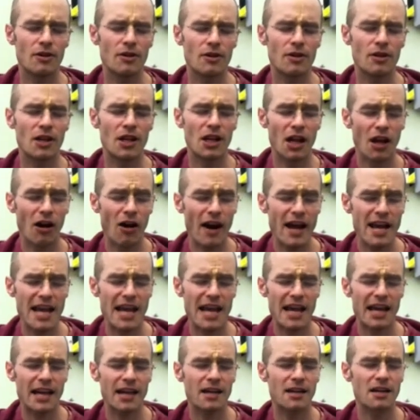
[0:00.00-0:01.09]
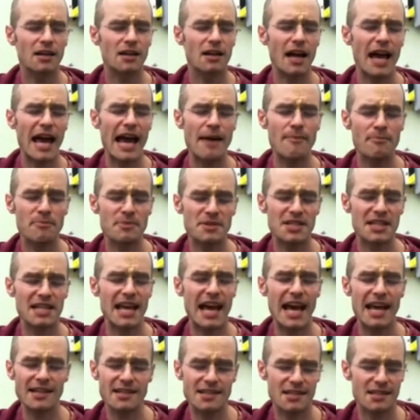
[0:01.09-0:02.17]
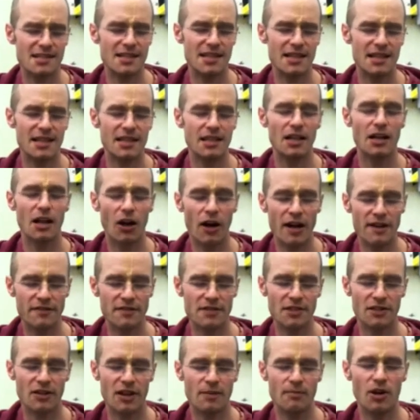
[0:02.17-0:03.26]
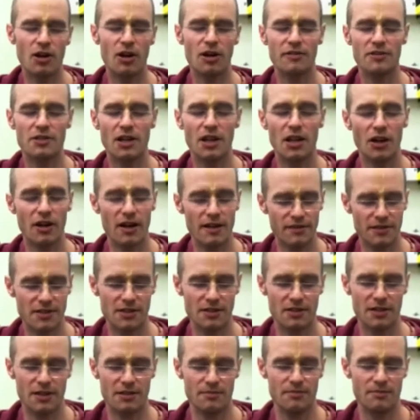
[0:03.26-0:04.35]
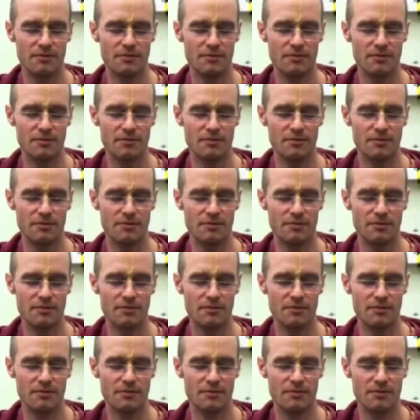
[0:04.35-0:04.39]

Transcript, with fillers: lying, empty entity lifetime after lifetime,